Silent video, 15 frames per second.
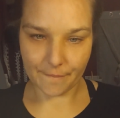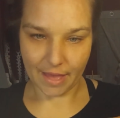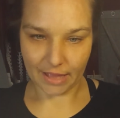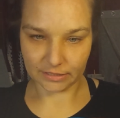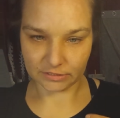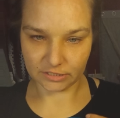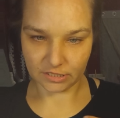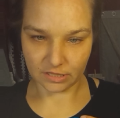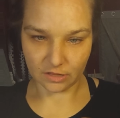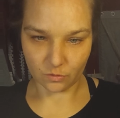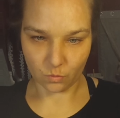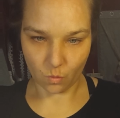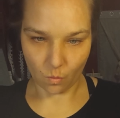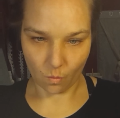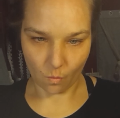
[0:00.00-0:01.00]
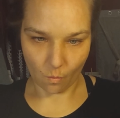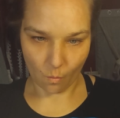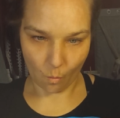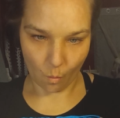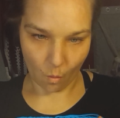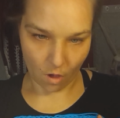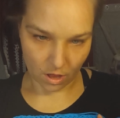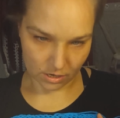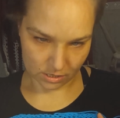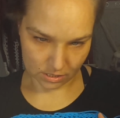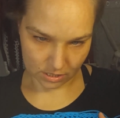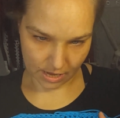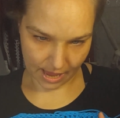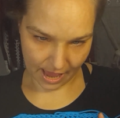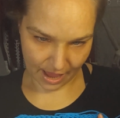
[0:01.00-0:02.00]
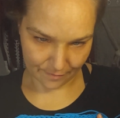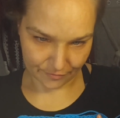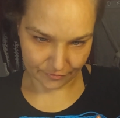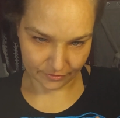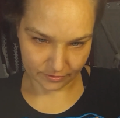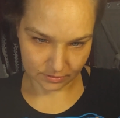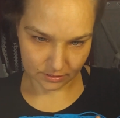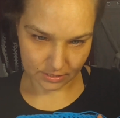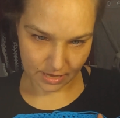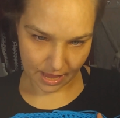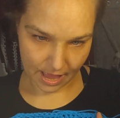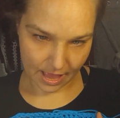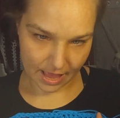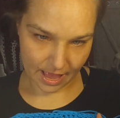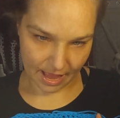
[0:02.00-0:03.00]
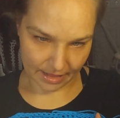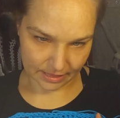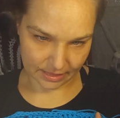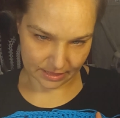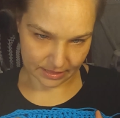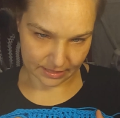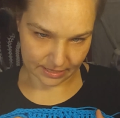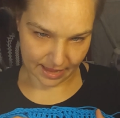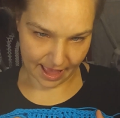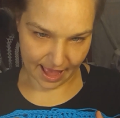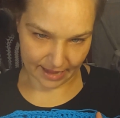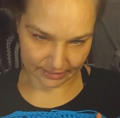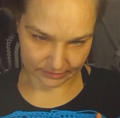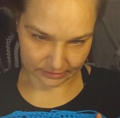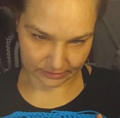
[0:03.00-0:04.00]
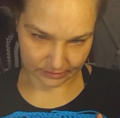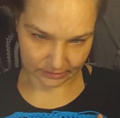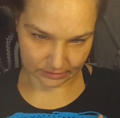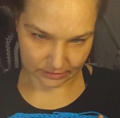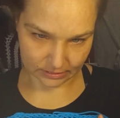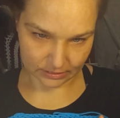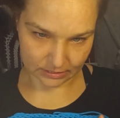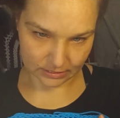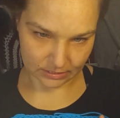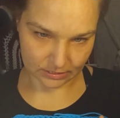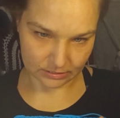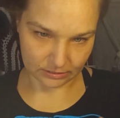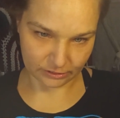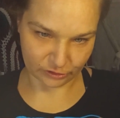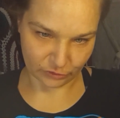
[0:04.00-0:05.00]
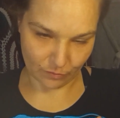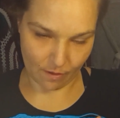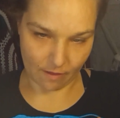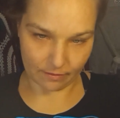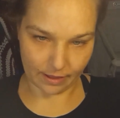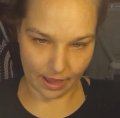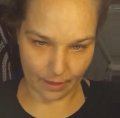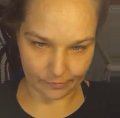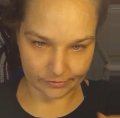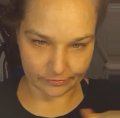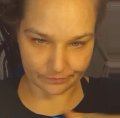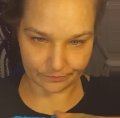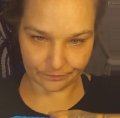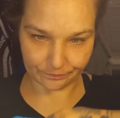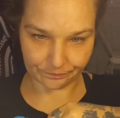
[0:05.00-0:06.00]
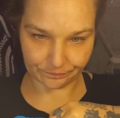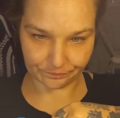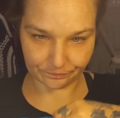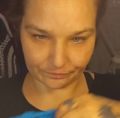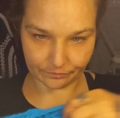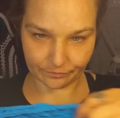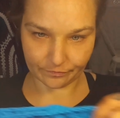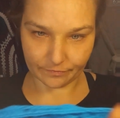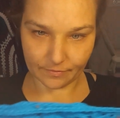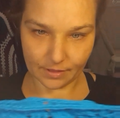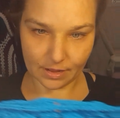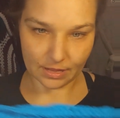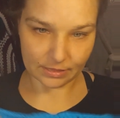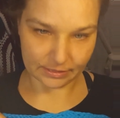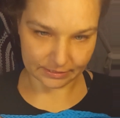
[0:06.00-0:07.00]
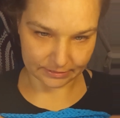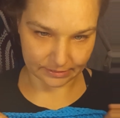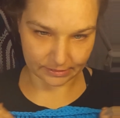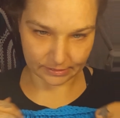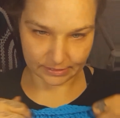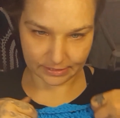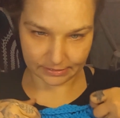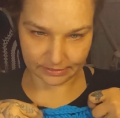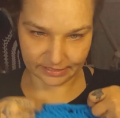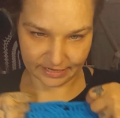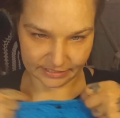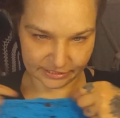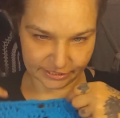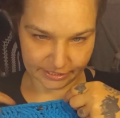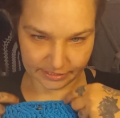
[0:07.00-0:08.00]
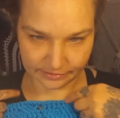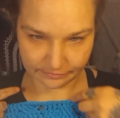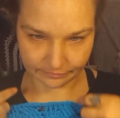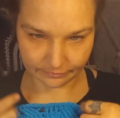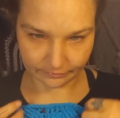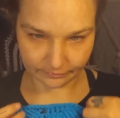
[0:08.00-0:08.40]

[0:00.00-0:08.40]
Back to the 1 cable and the X small cable. This is the center.